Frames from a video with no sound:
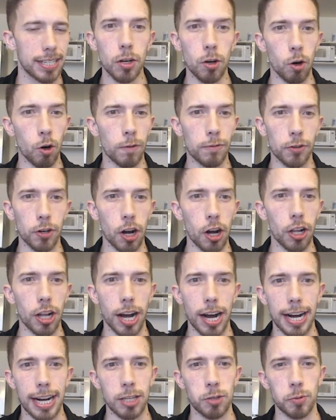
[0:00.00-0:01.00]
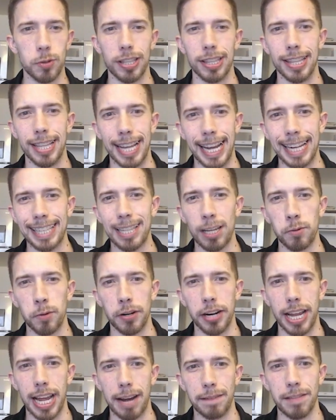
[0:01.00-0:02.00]
Overall, Hans would likely
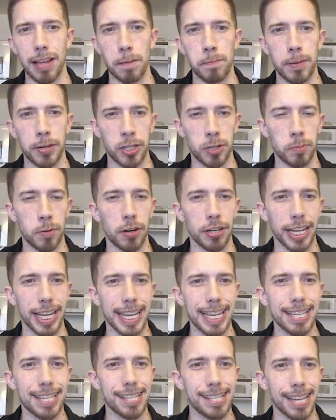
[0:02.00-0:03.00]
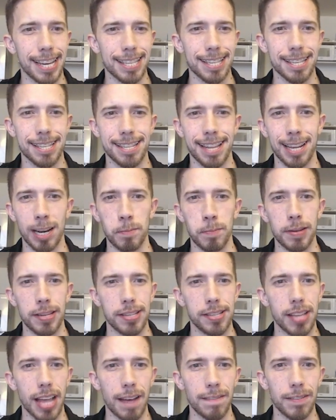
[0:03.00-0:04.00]
want to have that bishop on a6 instead of
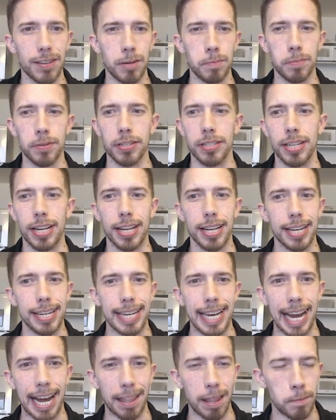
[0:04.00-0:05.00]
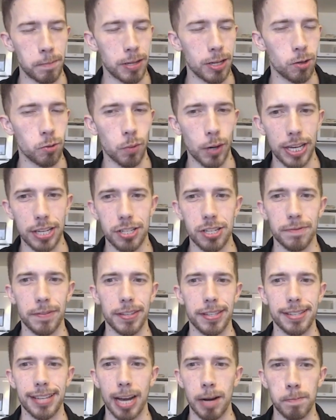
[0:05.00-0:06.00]
b7, but now that'd be a waste of
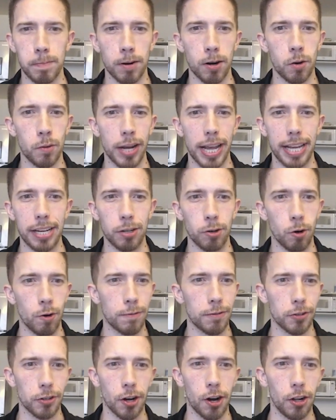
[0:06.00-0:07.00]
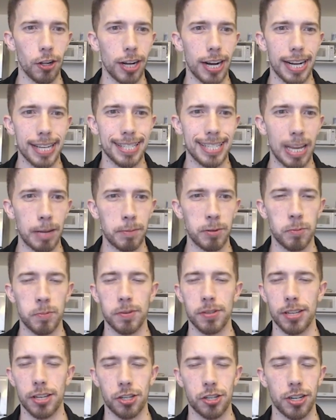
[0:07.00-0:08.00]
a tempo, and overall, Hans Niemann's
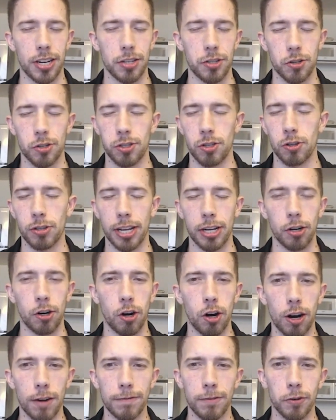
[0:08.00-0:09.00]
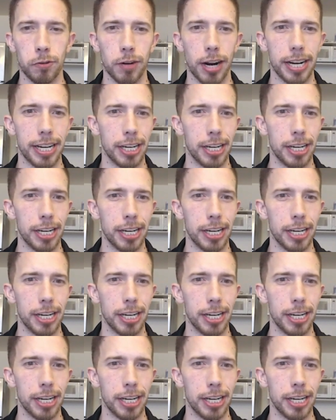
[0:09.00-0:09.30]
position is just looking awful right